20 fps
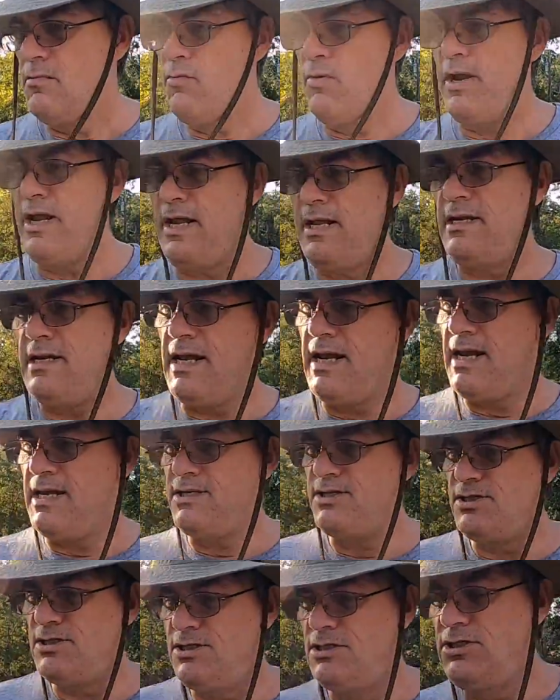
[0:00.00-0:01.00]
We
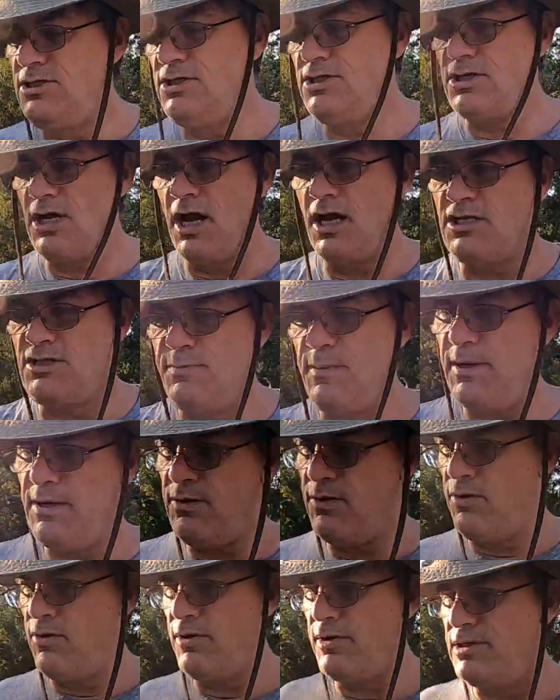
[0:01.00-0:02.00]
need
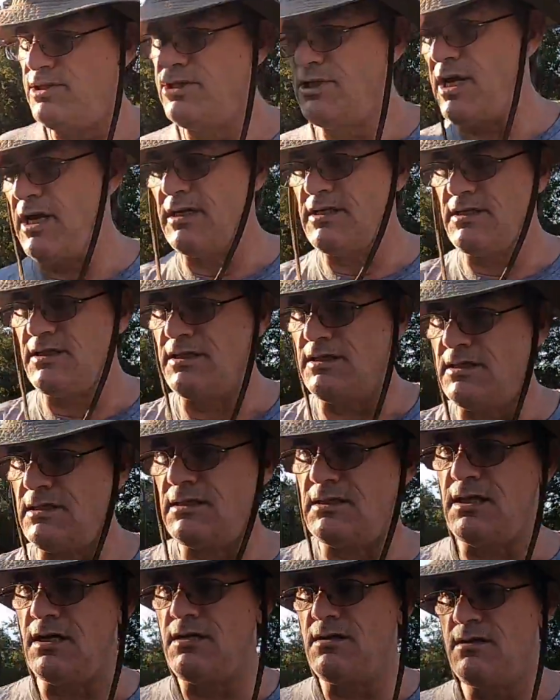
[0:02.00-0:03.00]
judgment or
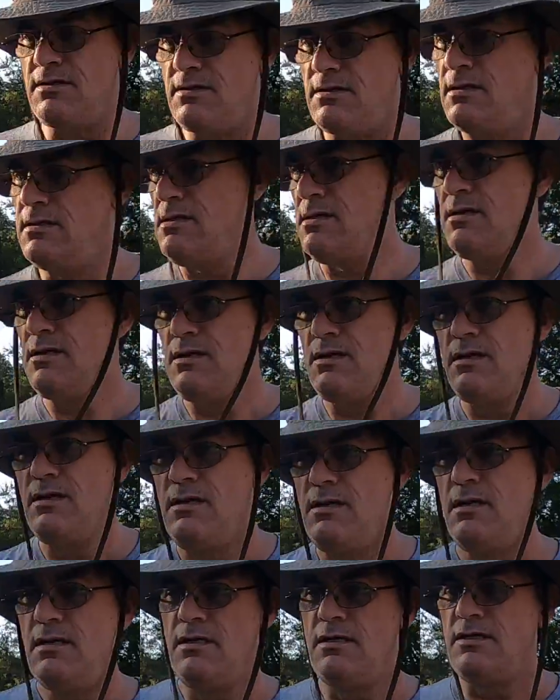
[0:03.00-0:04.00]
justice.
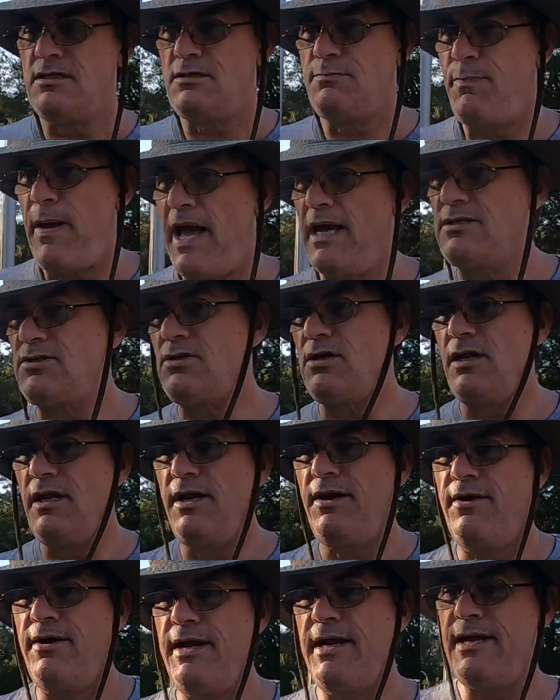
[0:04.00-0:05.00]
This is Pastor
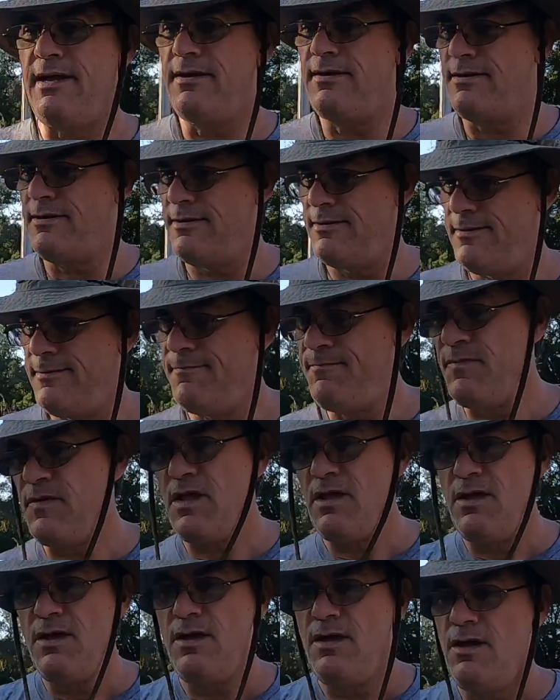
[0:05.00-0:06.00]
Larry.
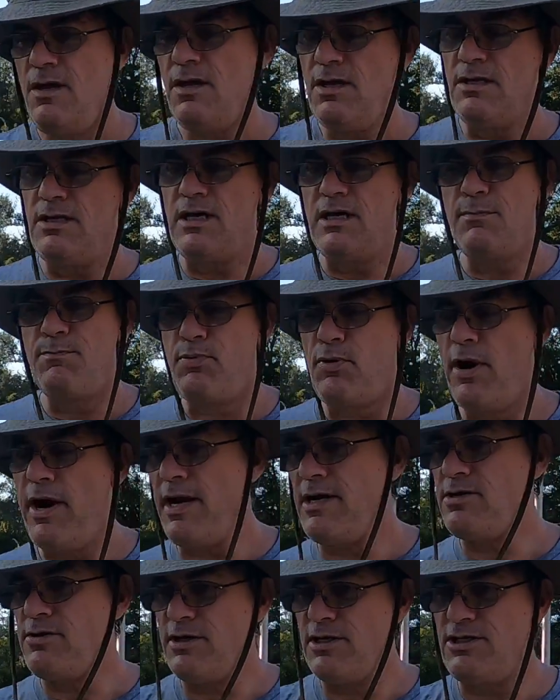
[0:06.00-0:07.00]
You need to
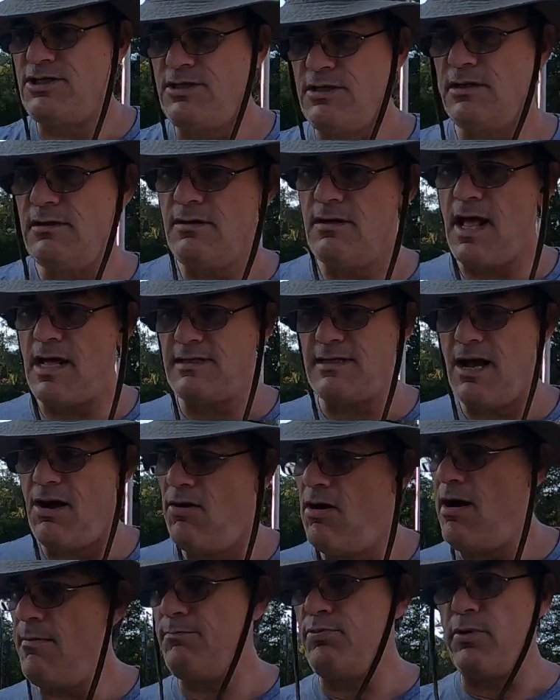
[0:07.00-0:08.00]
pray, Christian. That's
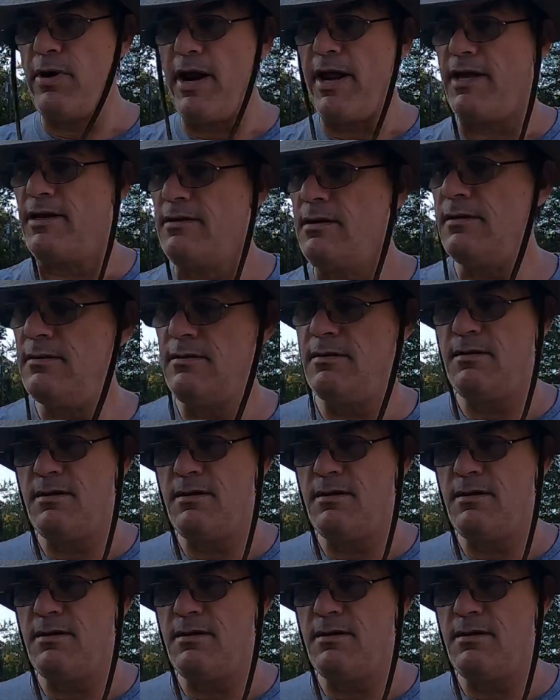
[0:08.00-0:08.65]
how I'm praying.